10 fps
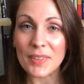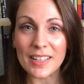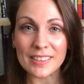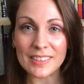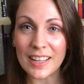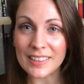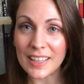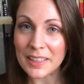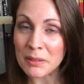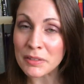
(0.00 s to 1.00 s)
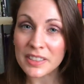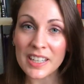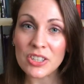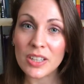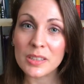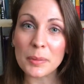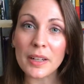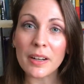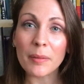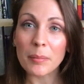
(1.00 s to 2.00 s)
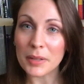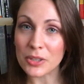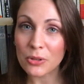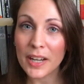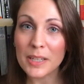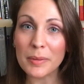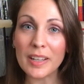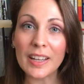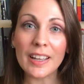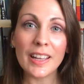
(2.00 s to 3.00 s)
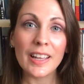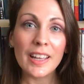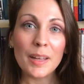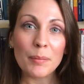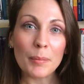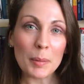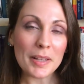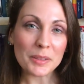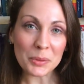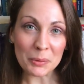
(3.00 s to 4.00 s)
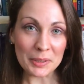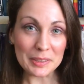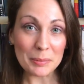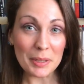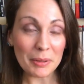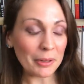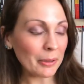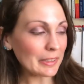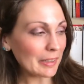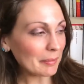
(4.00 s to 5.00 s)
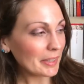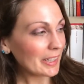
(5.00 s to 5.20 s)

It's not exactly Versailles Shakespeare, but it's trying to be. Maybe that's what it wants to be when it grows up.